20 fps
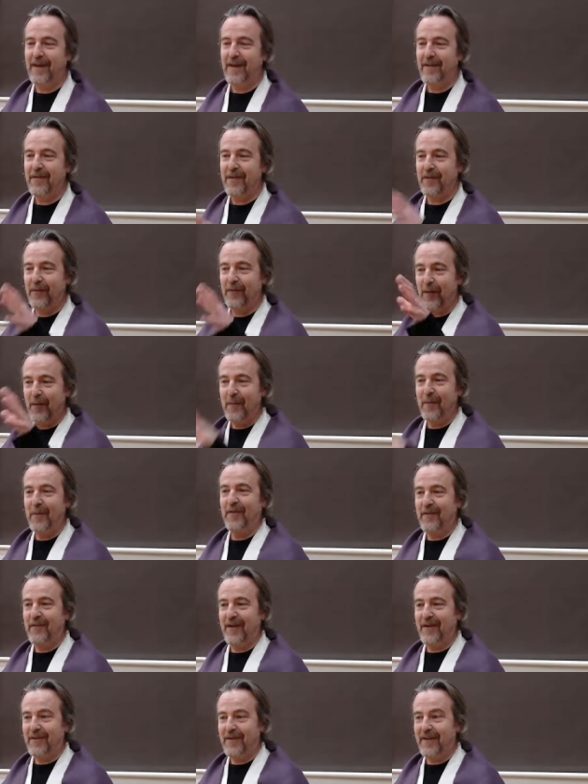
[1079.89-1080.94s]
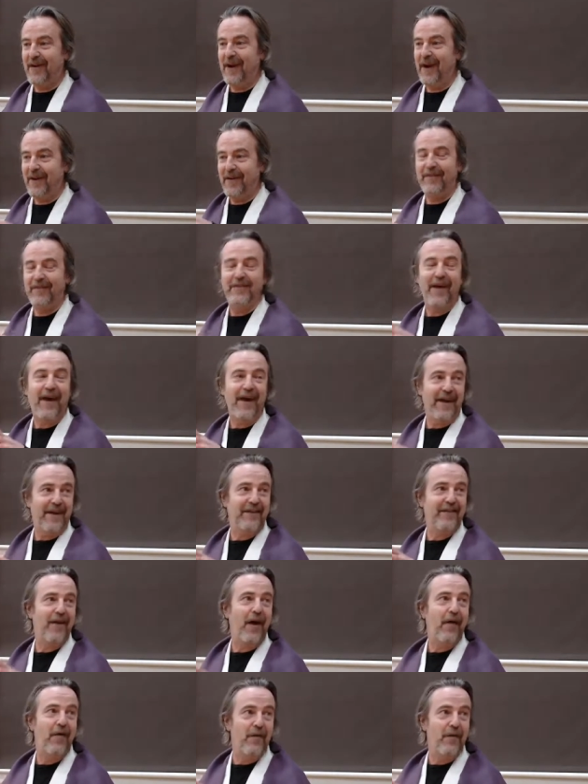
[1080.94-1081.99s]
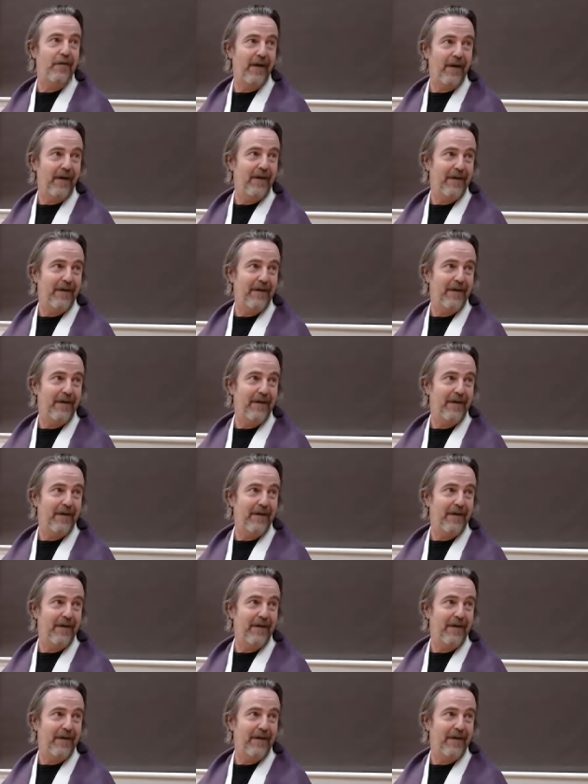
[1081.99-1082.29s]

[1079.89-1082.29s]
the superstructure kind of takes over,